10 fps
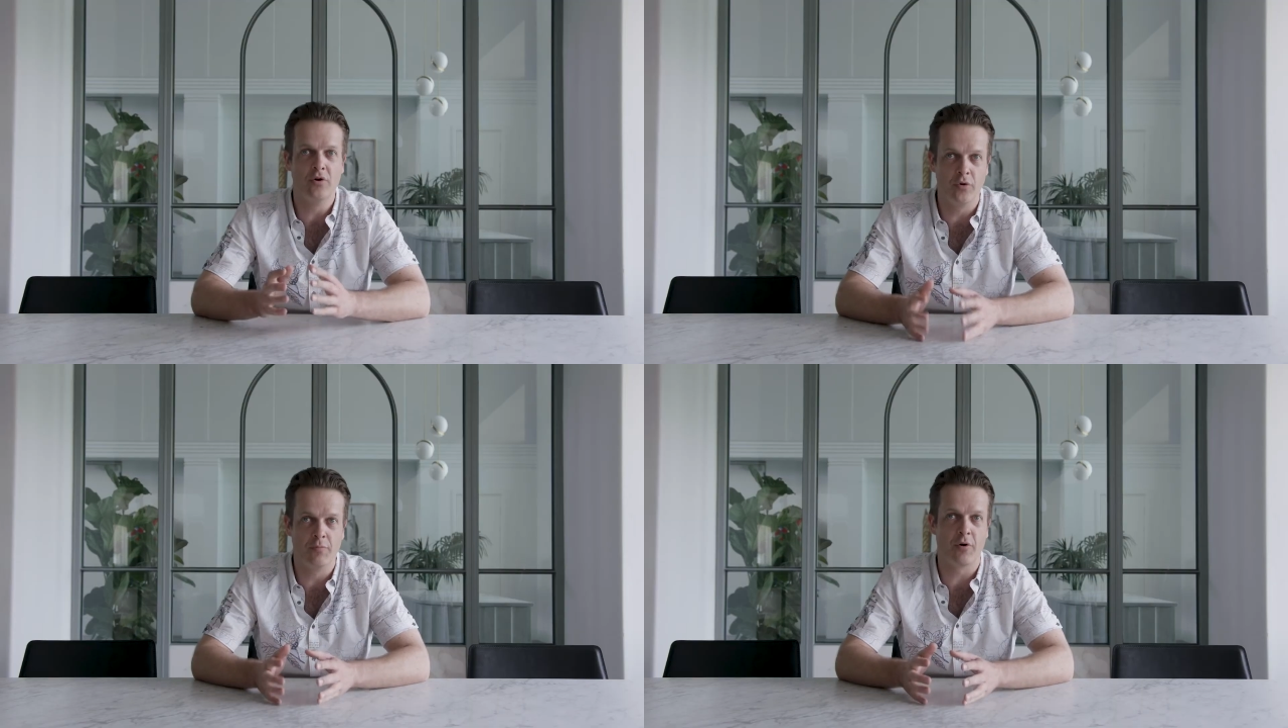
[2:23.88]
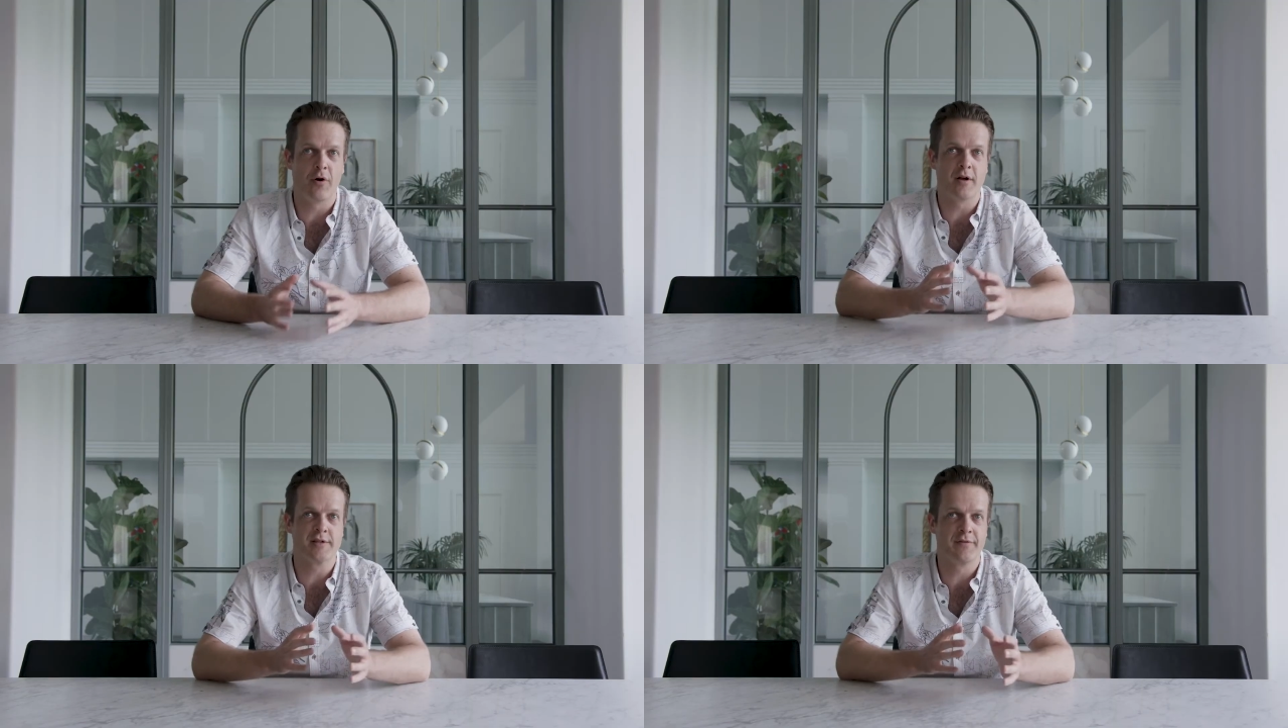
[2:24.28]
good
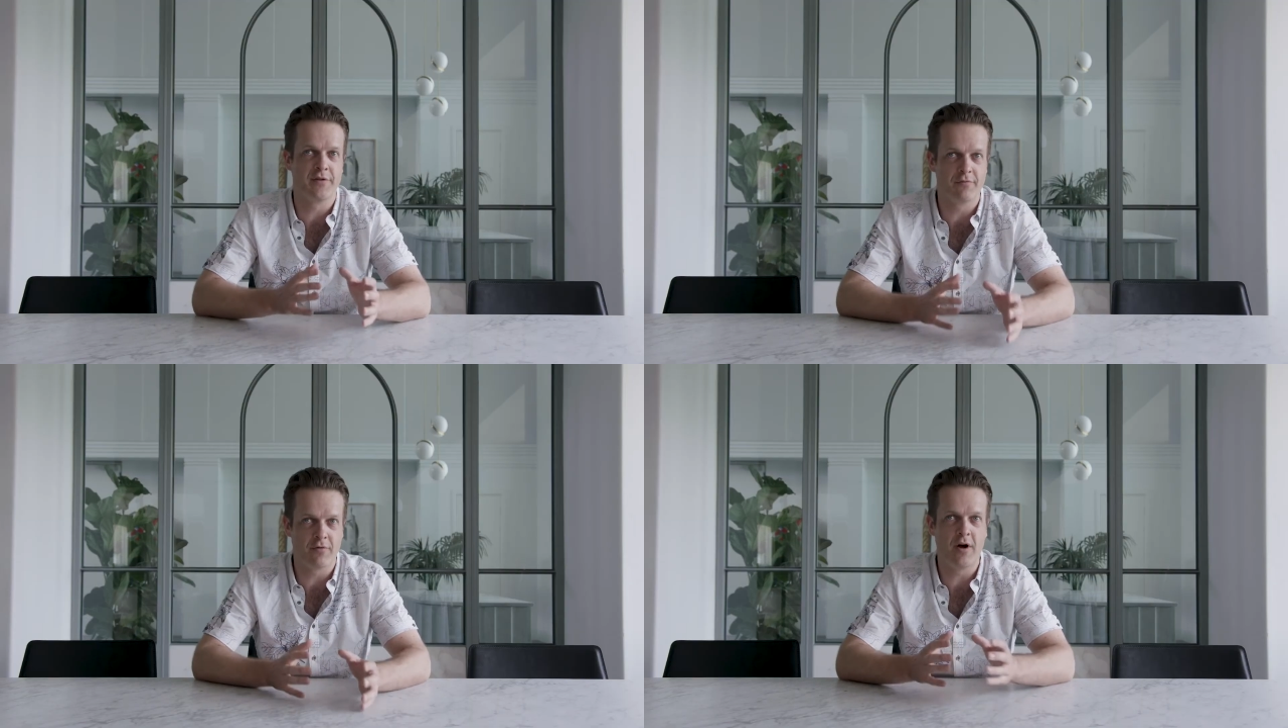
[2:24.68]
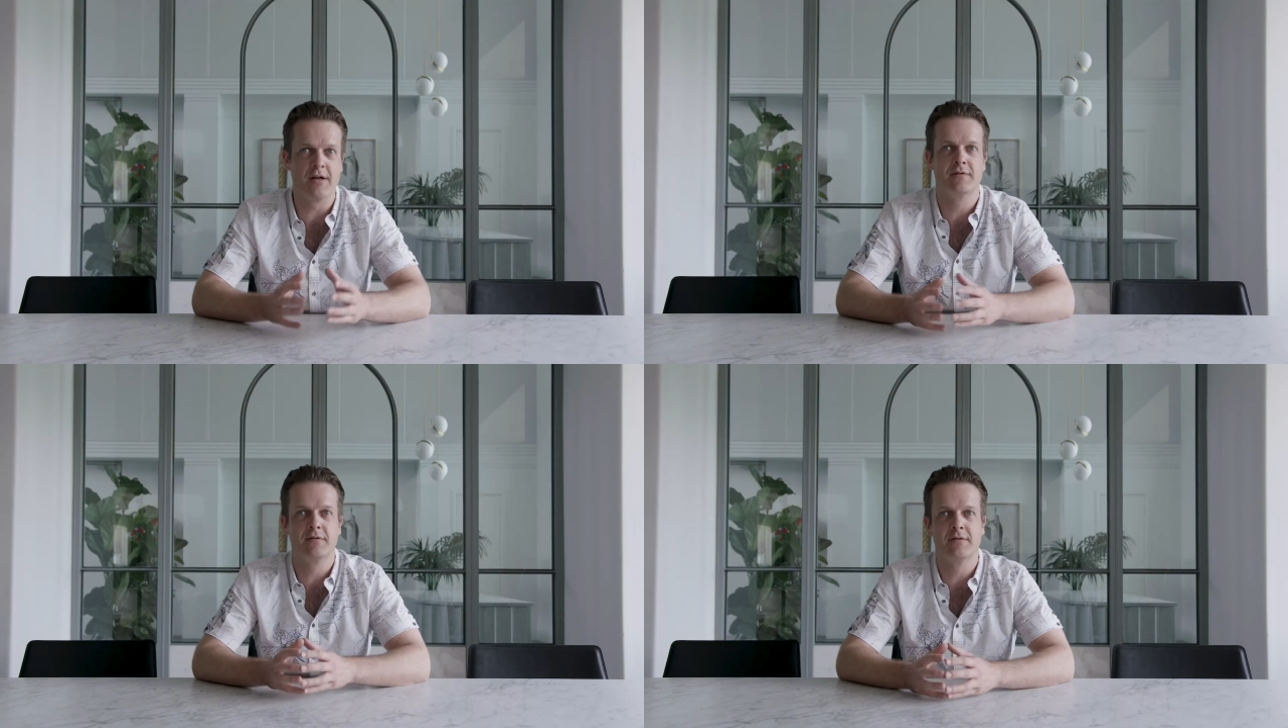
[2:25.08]
products for the
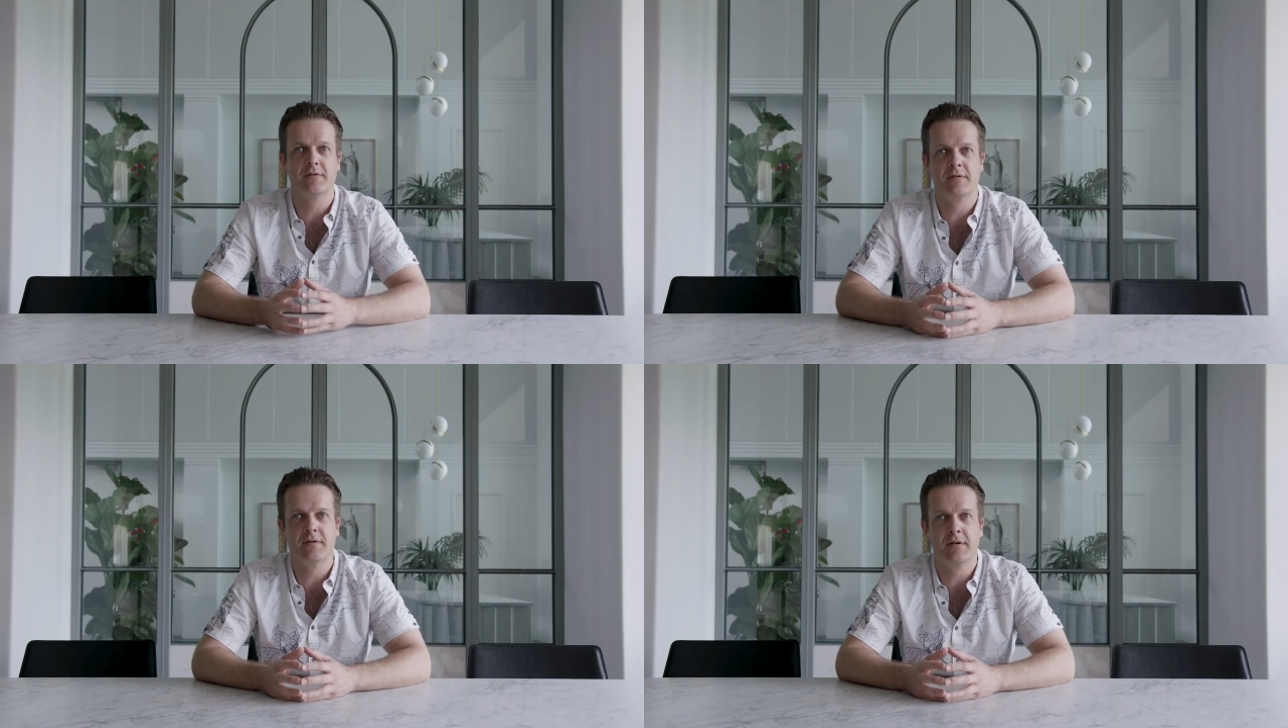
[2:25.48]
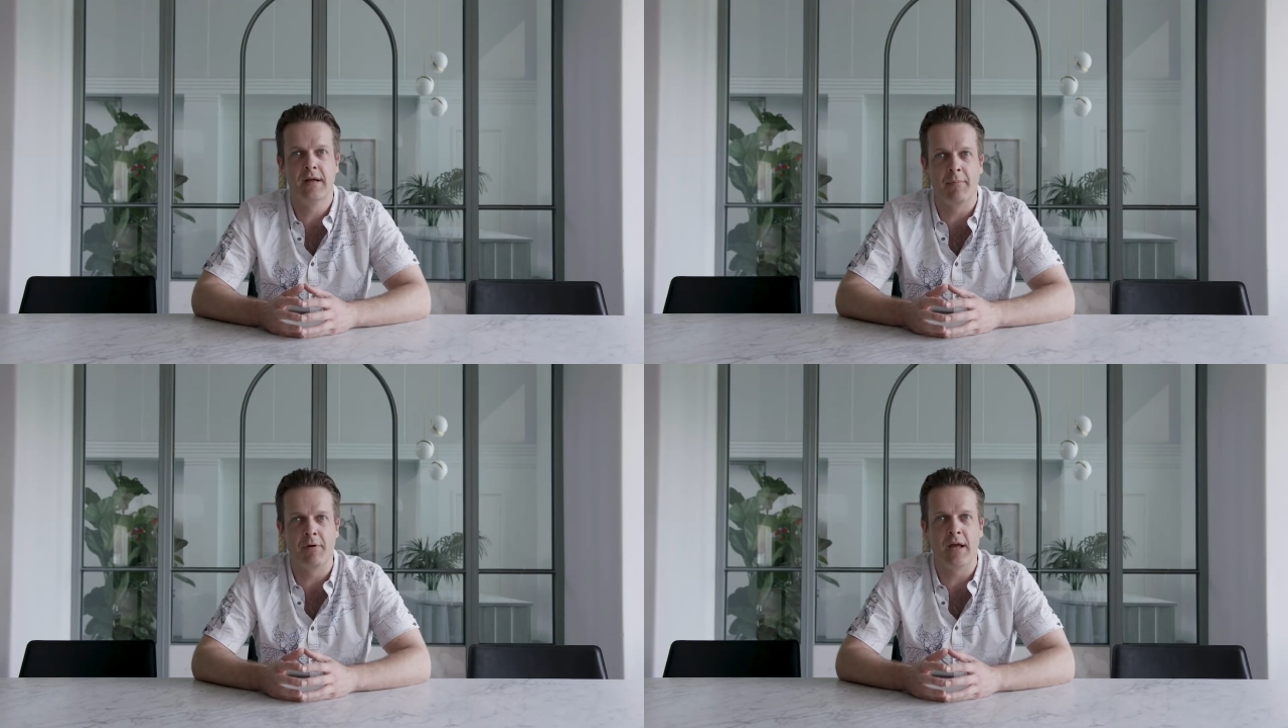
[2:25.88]
right
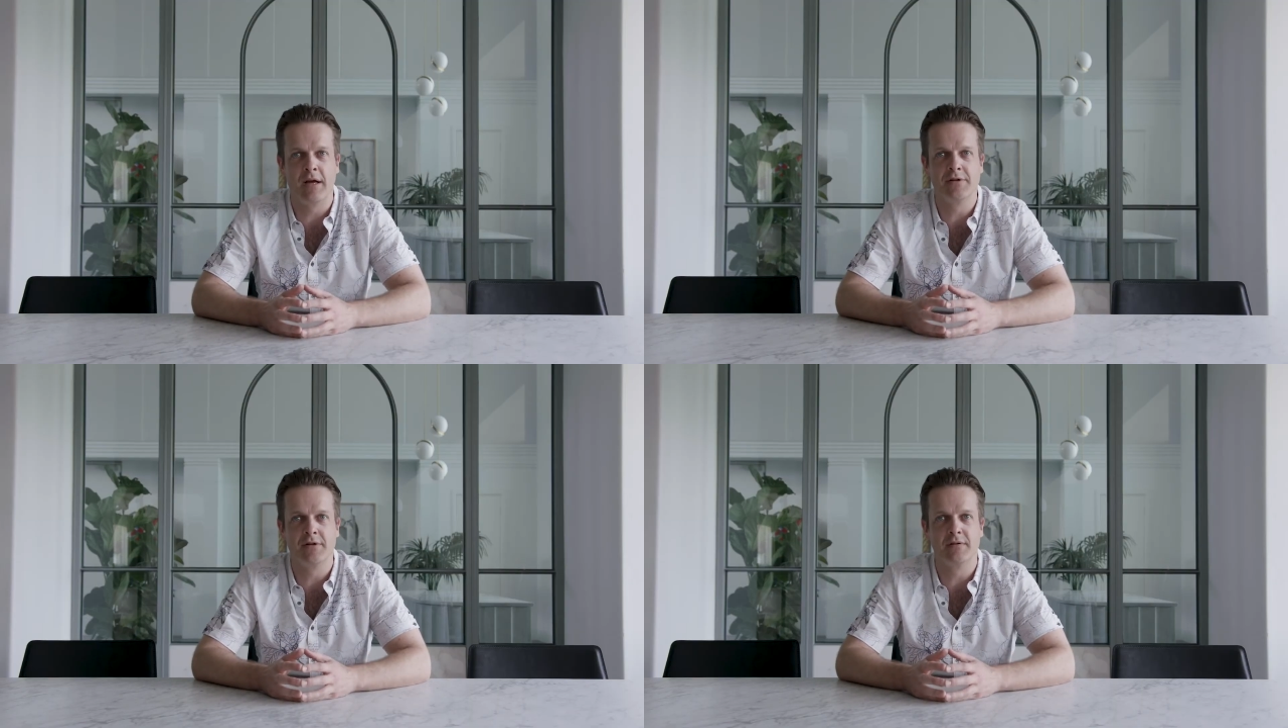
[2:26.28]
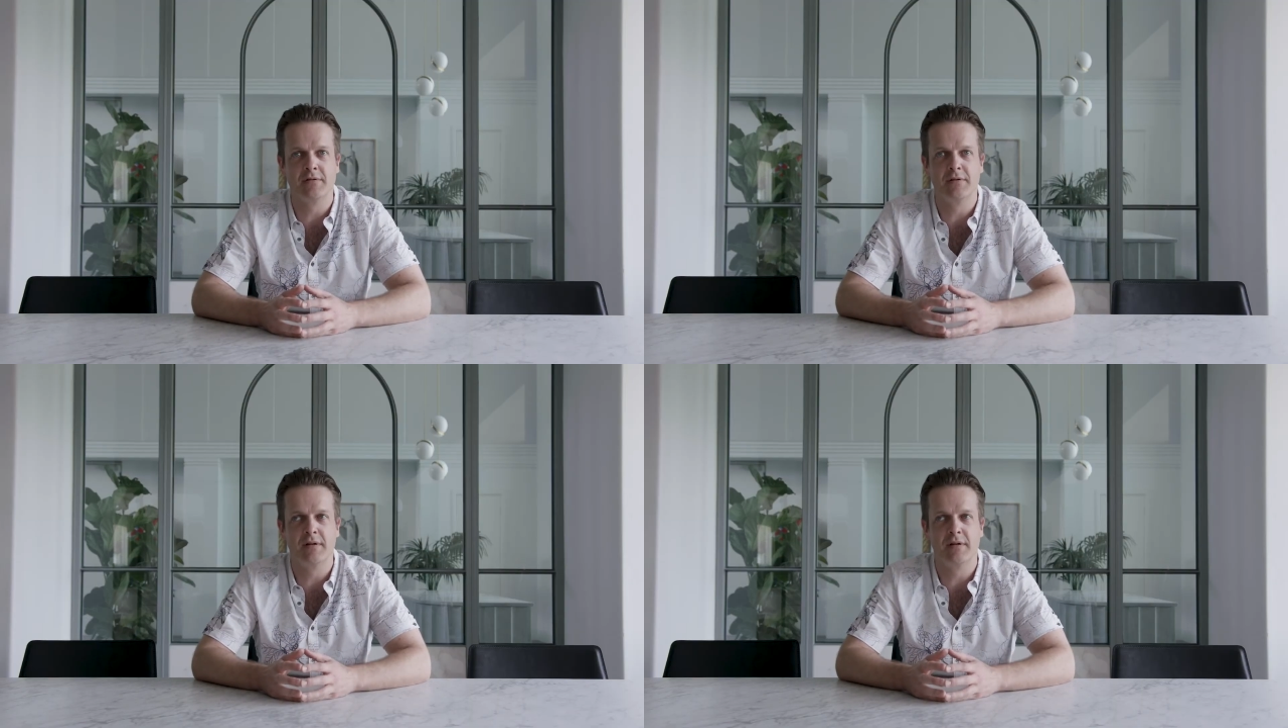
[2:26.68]
application